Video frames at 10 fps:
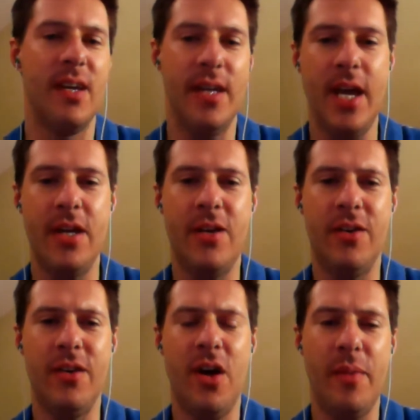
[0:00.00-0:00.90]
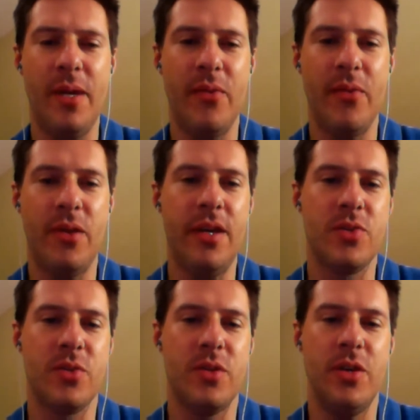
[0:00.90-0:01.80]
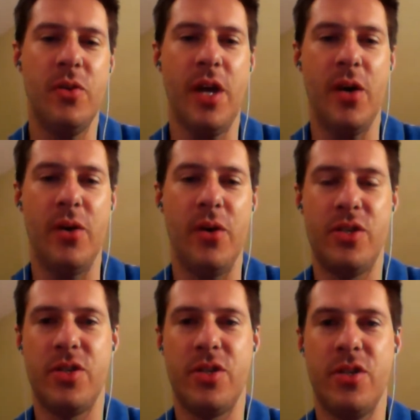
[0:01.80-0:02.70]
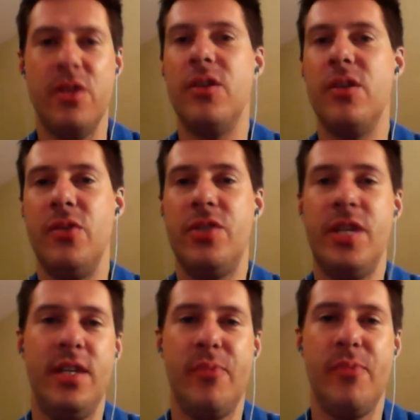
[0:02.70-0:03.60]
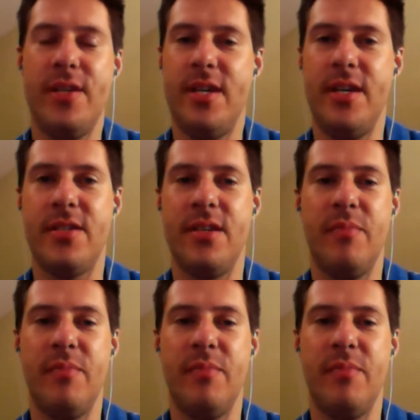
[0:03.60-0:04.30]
Yeah, you don't know. I mean, it really is with a new coach. You've seen the preseason,